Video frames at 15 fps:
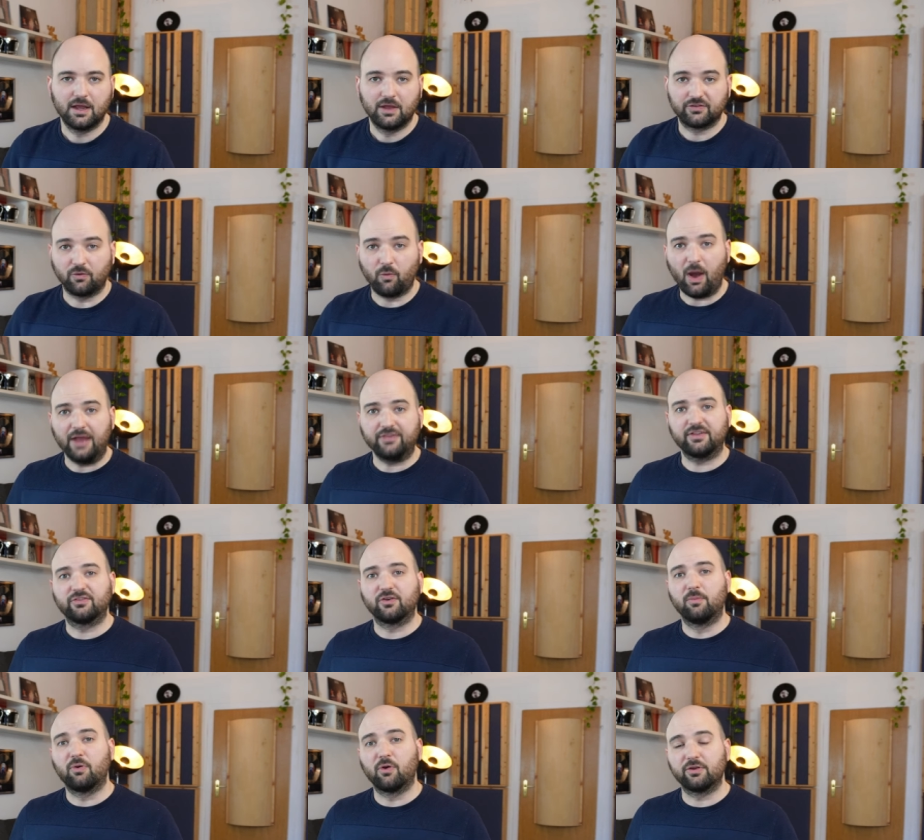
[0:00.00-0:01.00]
So why is it so
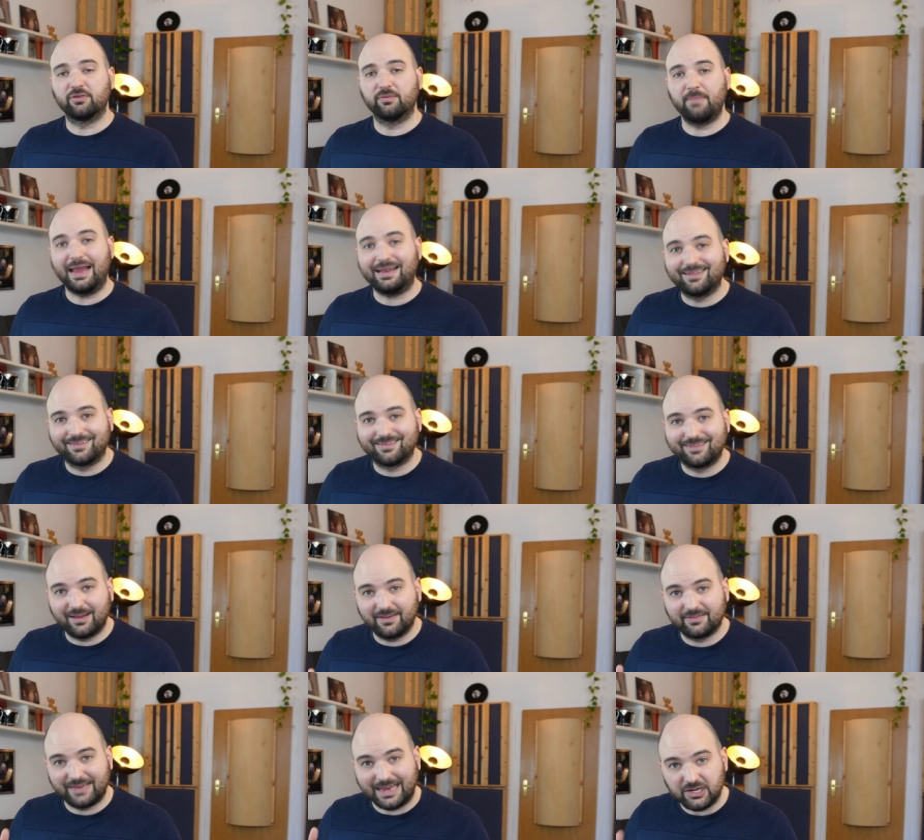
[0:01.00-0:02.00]
important to make this
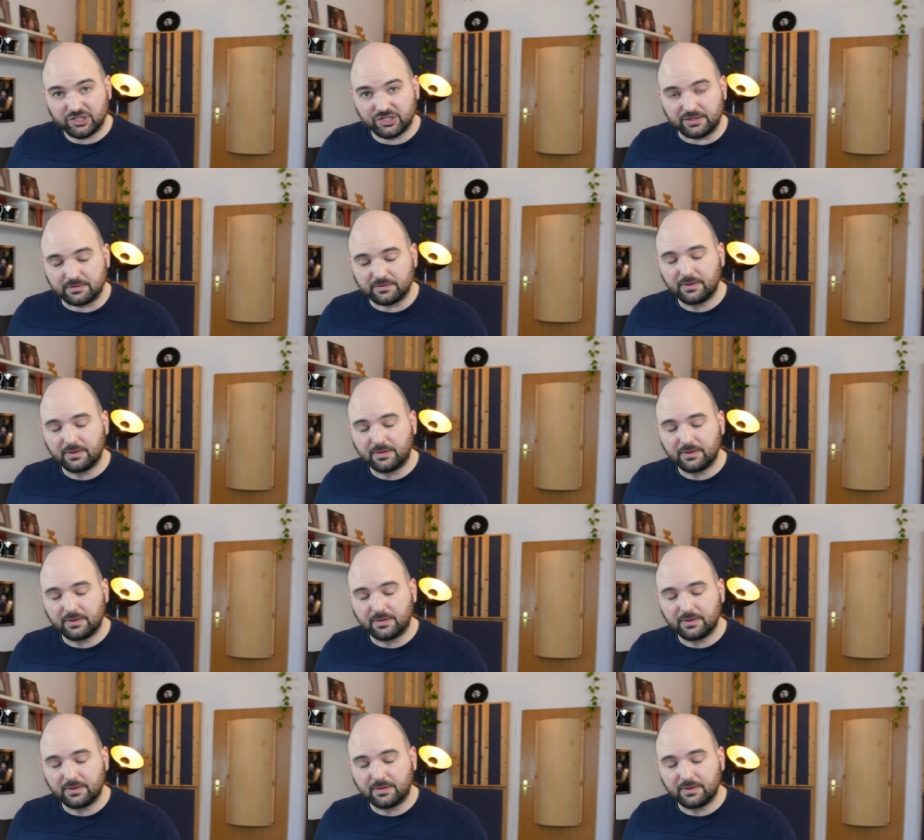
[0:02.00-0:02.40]
distinction?